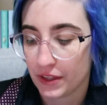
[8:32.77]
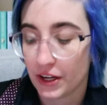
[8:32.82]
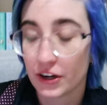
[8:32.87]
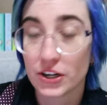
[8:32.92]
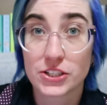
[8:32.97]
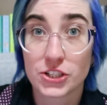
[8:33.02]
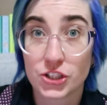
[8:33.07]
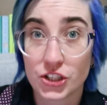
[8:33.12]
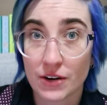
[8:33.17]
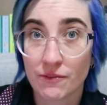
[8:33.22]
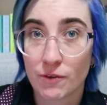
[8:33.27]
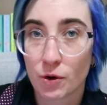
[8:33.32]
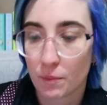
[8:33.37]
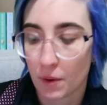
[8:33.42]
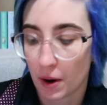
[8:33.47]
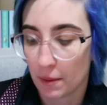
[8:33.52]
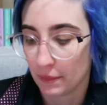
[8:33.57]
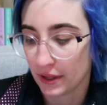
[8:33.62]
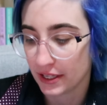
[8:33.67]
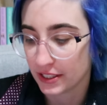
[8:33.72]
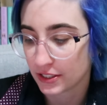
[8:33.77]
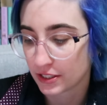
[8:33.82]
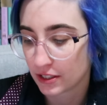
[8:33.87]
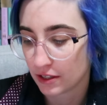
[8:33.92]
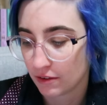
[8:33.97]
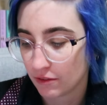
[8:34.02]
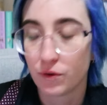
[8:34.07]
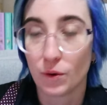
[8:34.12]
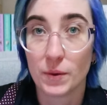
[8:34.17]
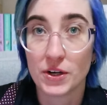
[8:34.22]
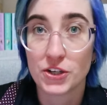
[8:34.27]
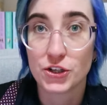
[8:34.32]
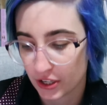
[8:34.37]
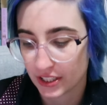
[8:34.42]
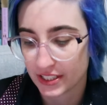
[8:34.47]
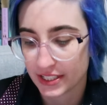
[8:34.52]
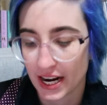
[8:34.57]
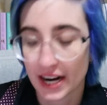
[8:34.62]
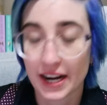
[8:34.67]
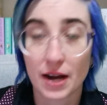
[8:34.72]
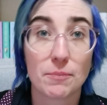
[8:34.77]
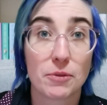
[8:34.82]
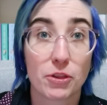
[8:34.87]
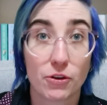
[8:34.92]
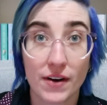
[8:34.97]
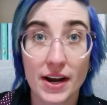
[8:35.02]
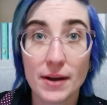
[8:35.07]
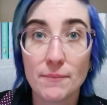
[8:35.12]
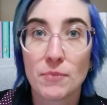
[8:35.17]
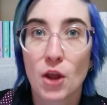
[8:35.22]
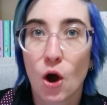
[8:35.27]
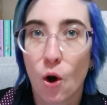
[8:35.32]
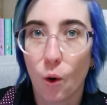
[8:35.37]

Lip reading: There is a general prompt list for which you can stack up 3,